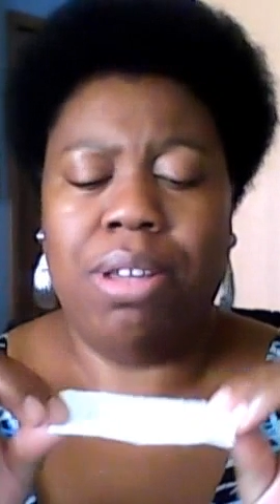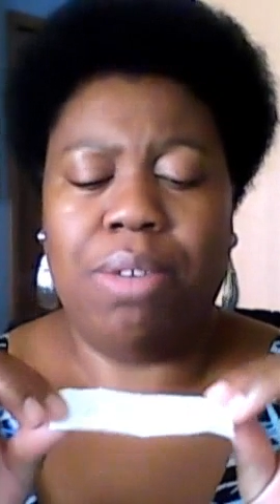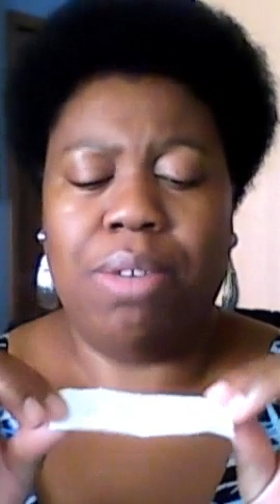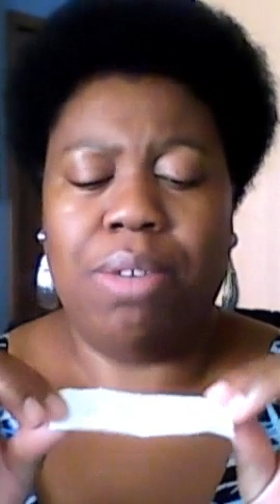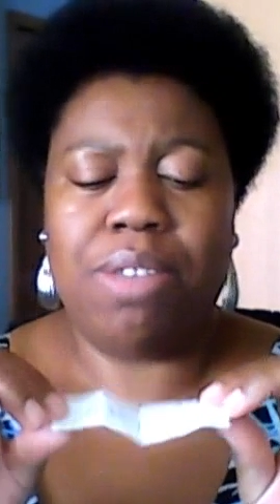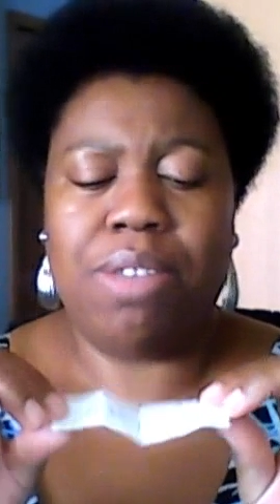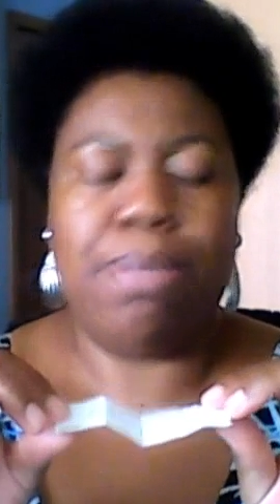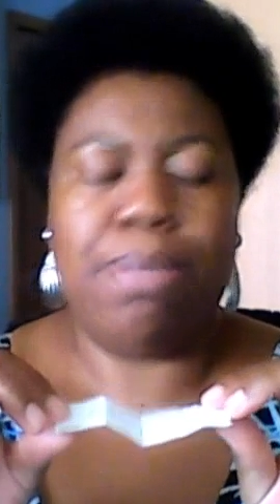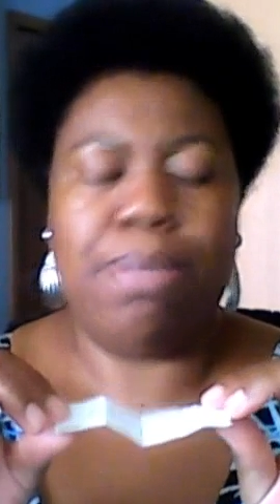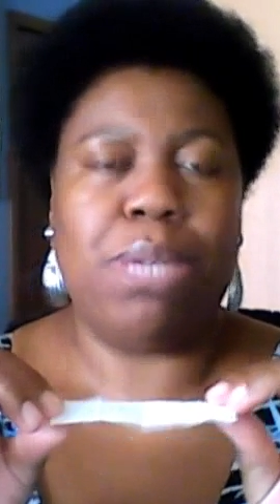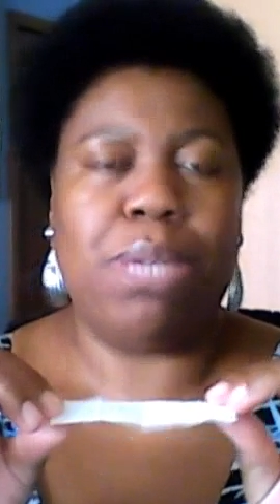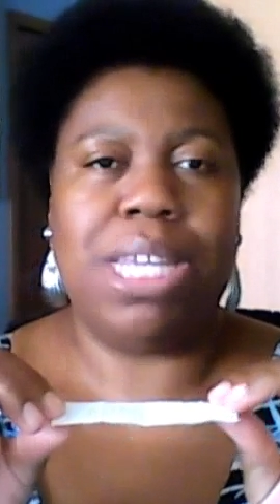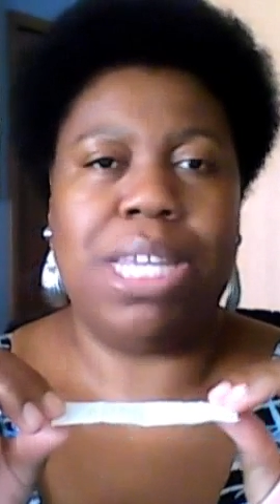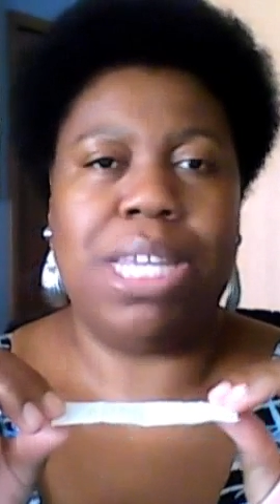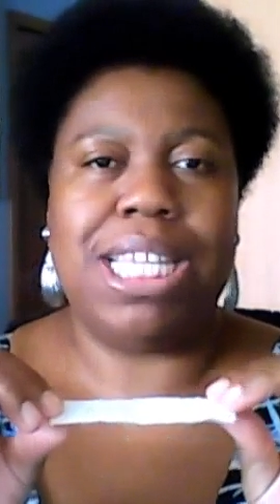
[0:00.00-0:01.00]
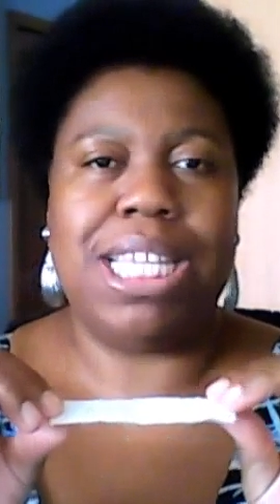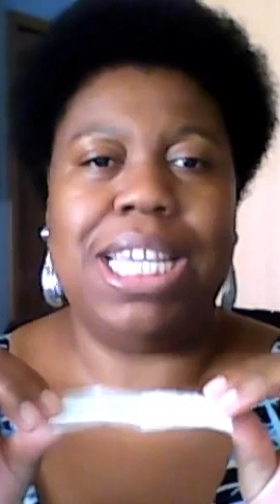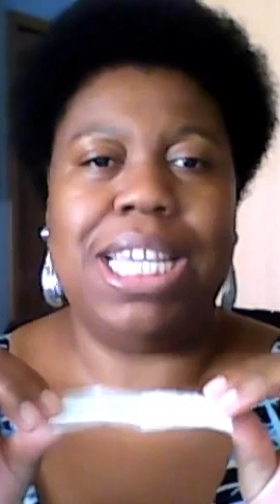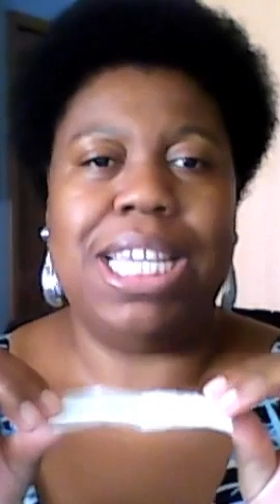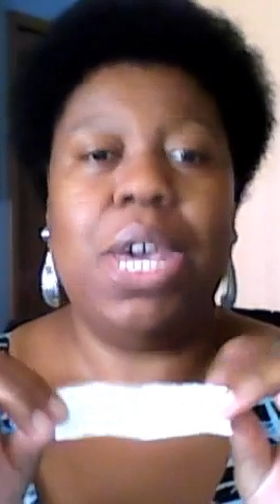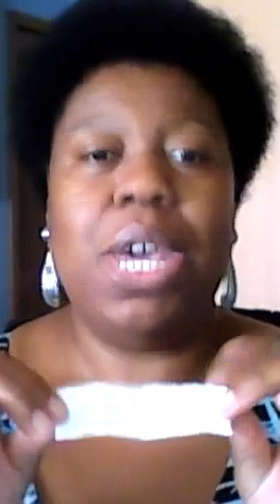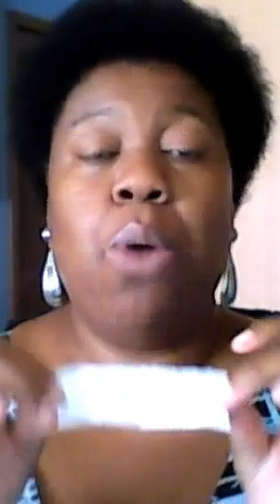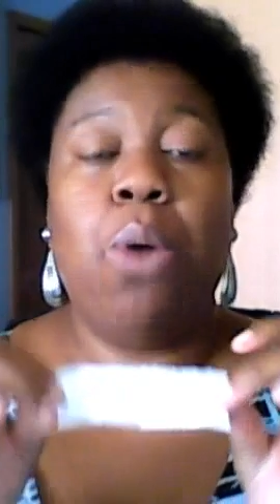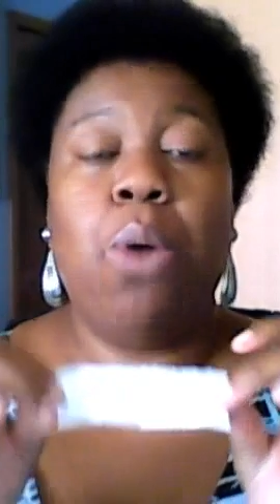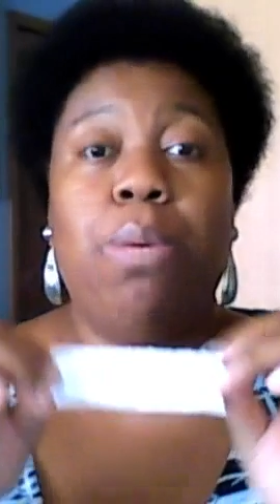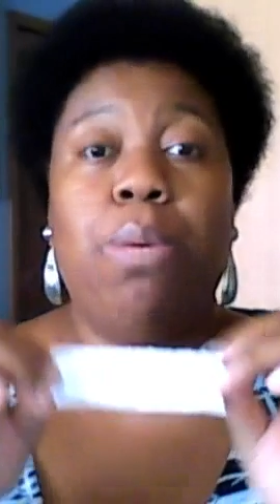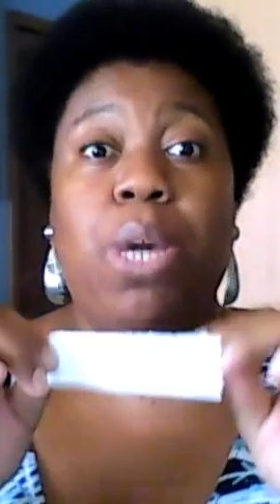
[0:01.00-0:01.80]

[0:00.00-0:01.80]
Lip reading: whatever the best way to send it, will be